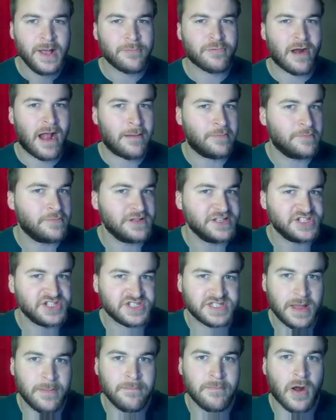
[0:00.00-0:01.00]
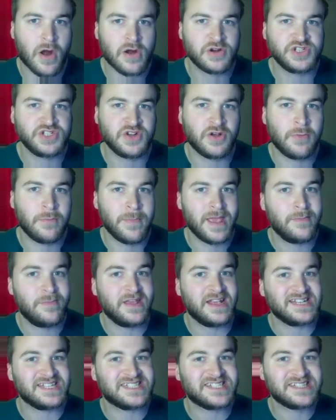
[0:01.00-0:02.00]
probably just a marginal,
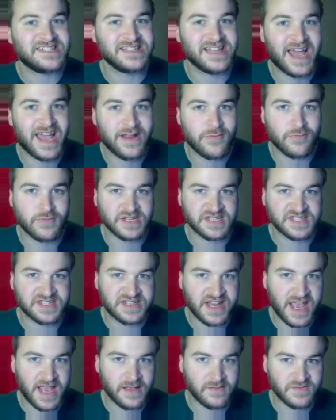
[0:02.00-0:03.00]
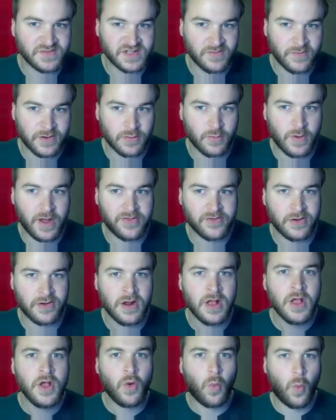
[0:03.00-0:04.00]
maybe a slight risk day of severe
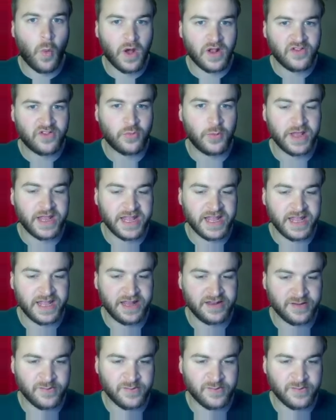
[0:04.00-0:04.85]
weather once we get into